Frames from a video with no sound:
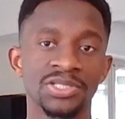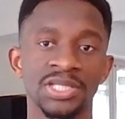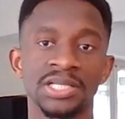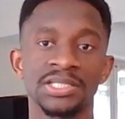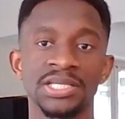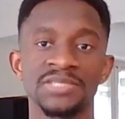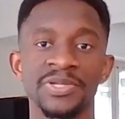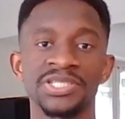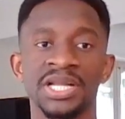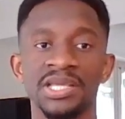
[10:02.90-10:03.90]
hosted a
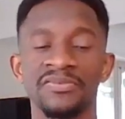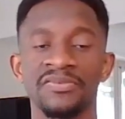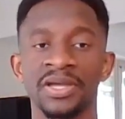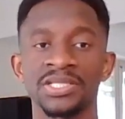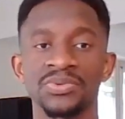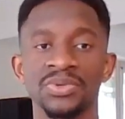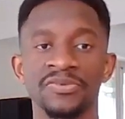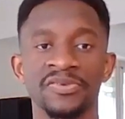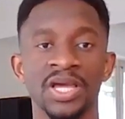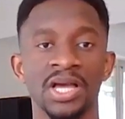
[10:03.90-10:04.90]
special event
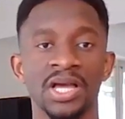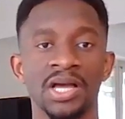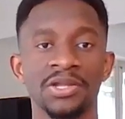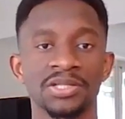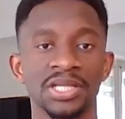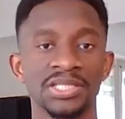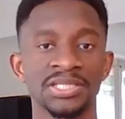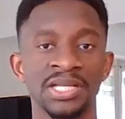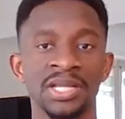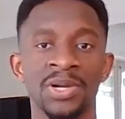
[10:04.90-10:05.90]
with Dr.
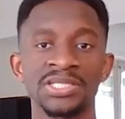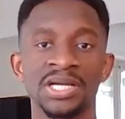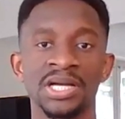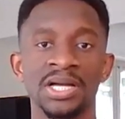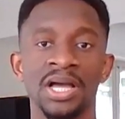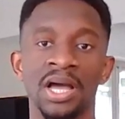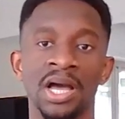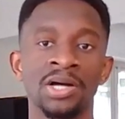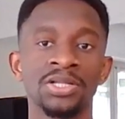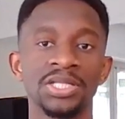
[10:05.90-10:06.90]
Tidiane Ouattara
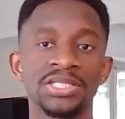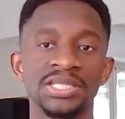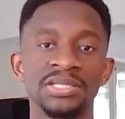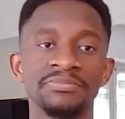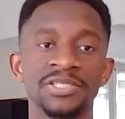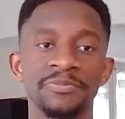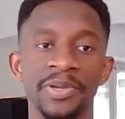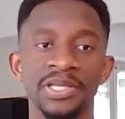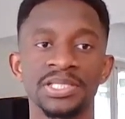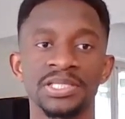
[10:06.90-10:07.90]
on the theme
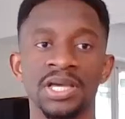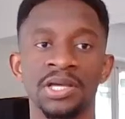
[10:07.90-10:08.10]
Space,